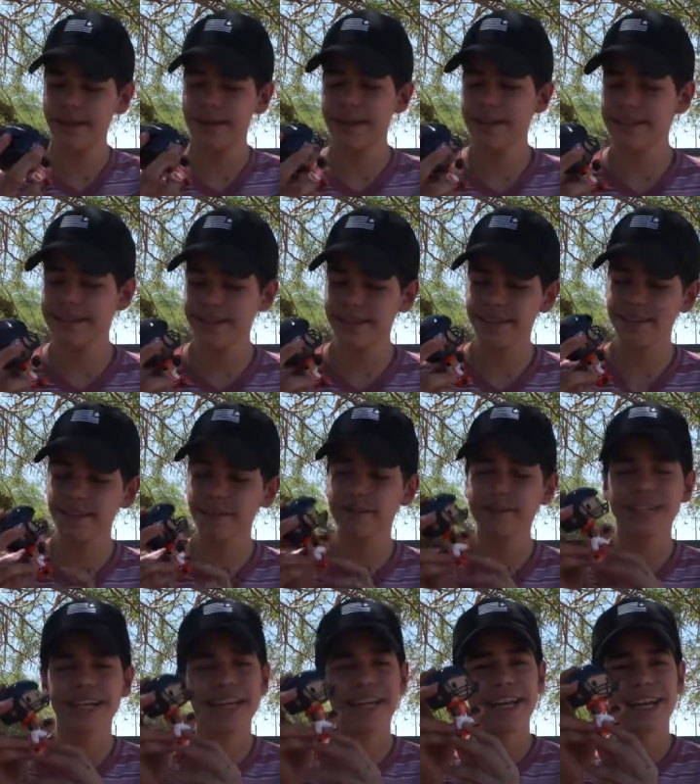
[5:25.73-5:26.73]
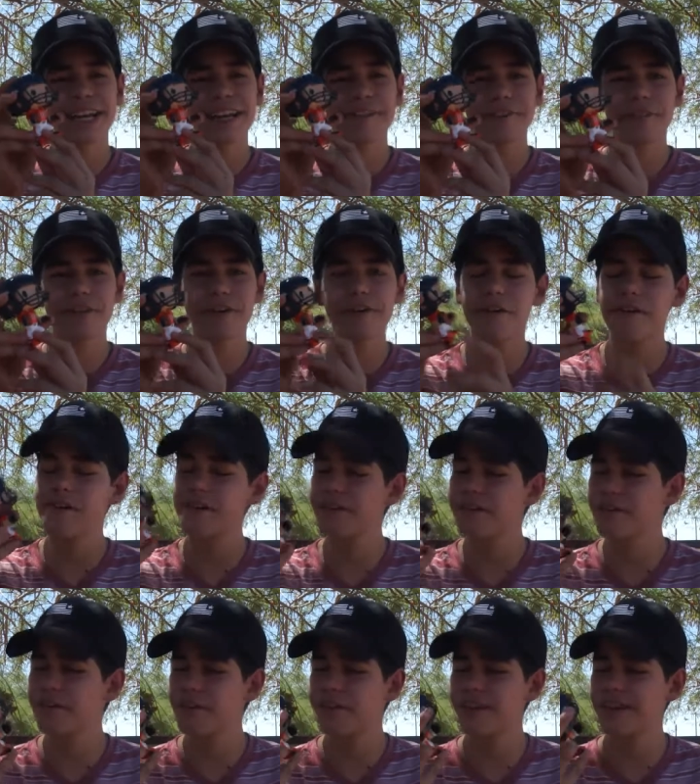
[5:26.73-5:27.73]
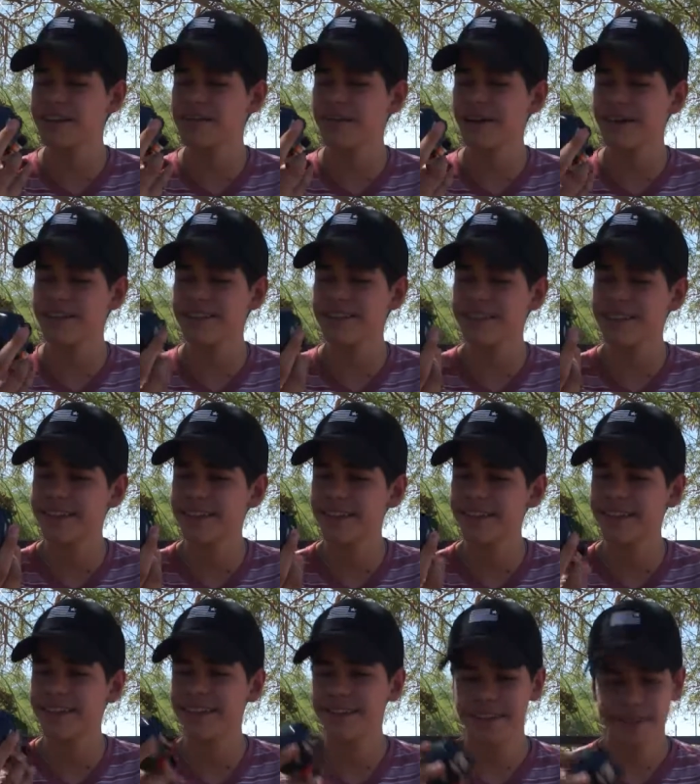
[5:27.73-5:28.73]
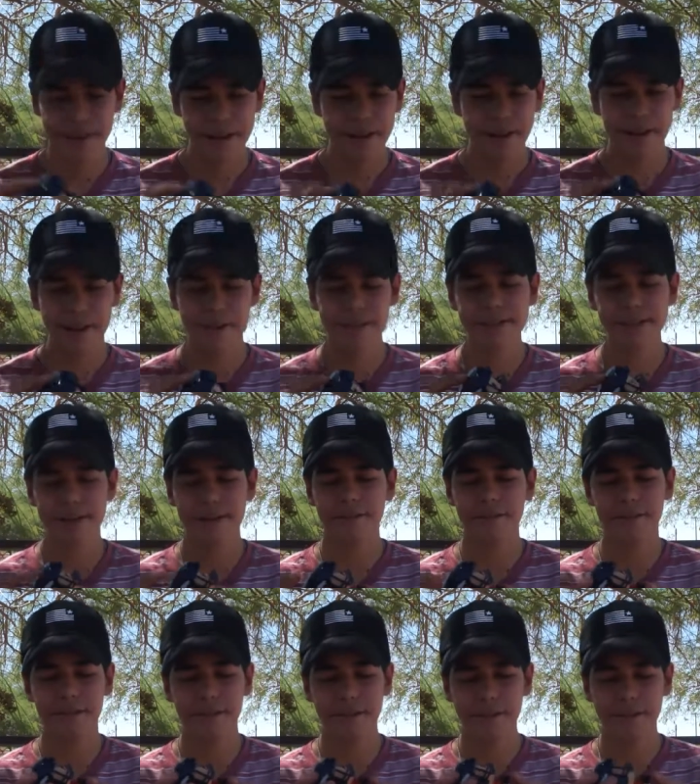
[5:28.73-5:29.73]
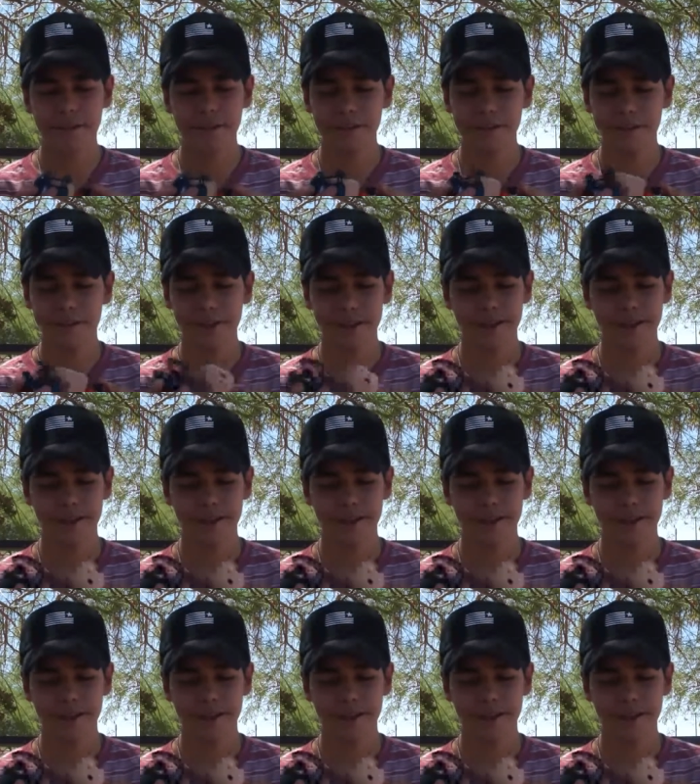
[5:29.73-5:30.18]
he has like a little tiny NFL logo on his pants. Like, good job, Funko.